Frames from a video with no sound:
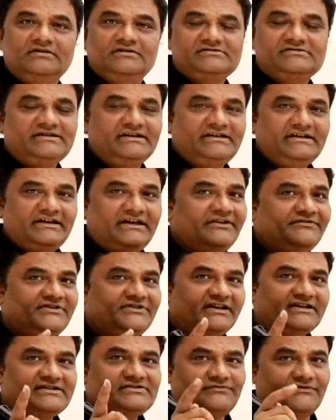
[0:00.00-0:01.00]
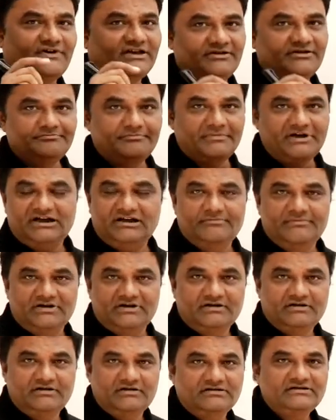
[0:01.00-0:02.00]
See, if there is one bulb,
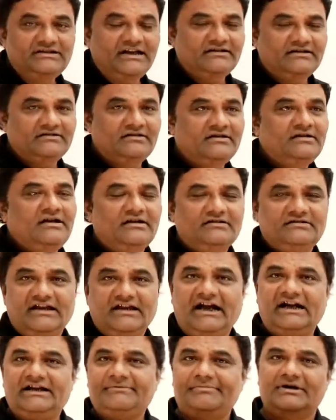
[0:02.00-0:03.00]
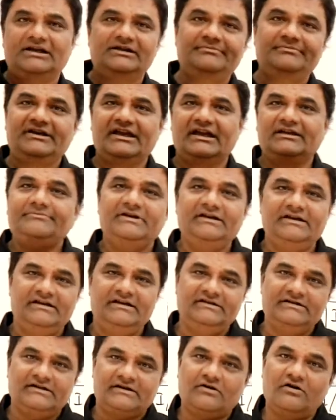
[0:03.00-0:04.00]
then that bulb can be
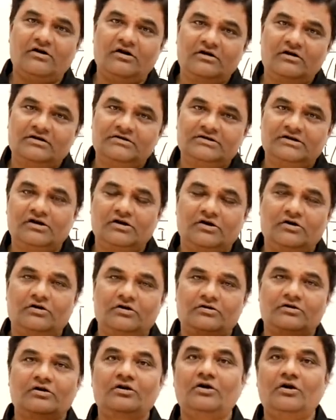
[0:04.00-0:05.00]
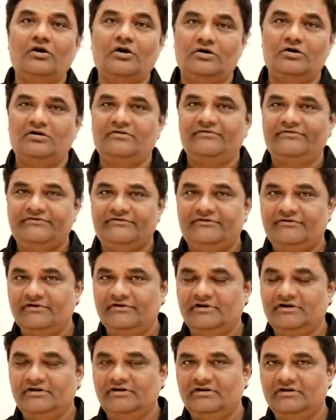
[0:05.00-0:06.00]
either on or off.
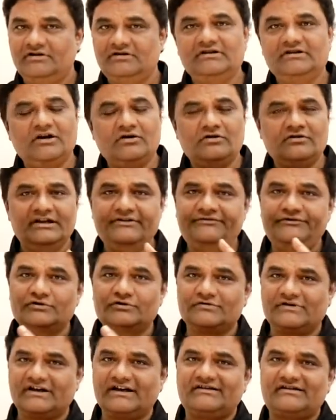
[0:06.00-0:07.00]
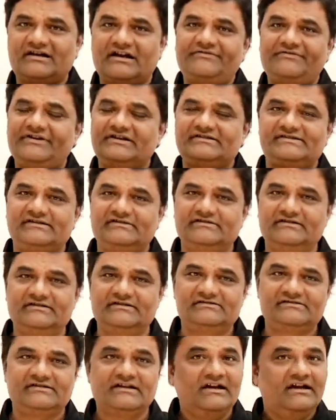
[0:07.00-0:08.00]
Now, if you look at traffic
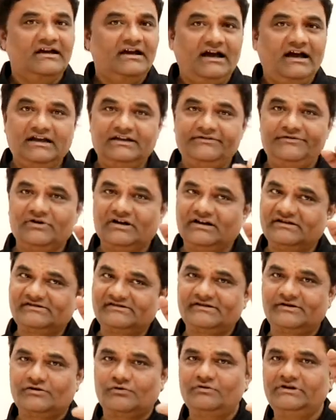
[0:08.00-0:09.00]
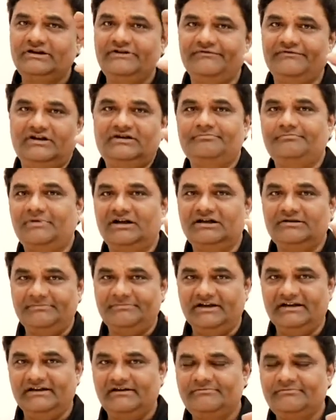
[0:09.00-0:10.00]
signals and if you consider only one
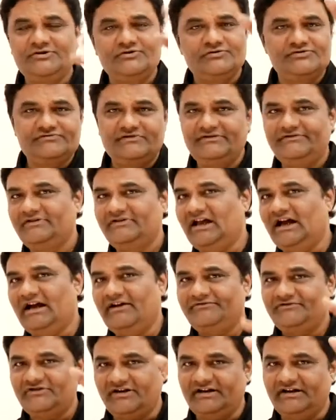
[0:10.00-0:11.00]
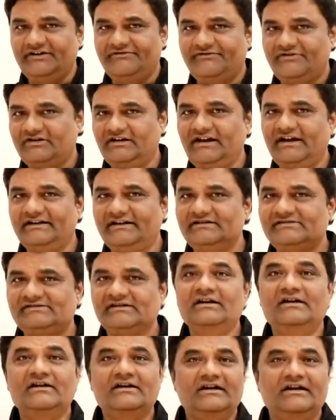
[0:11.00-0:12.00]
bulb there, usually we'll have 3 different lights.
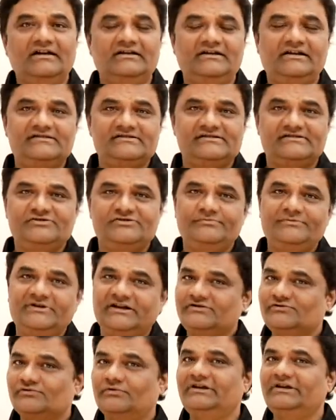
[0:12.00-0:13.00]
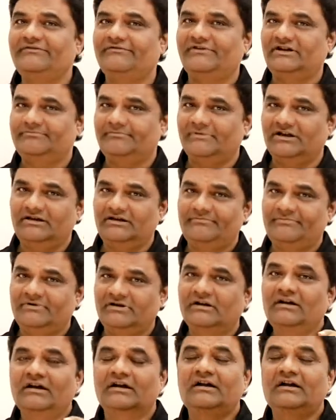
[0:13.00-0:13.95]
Let us assume there is only one bulb.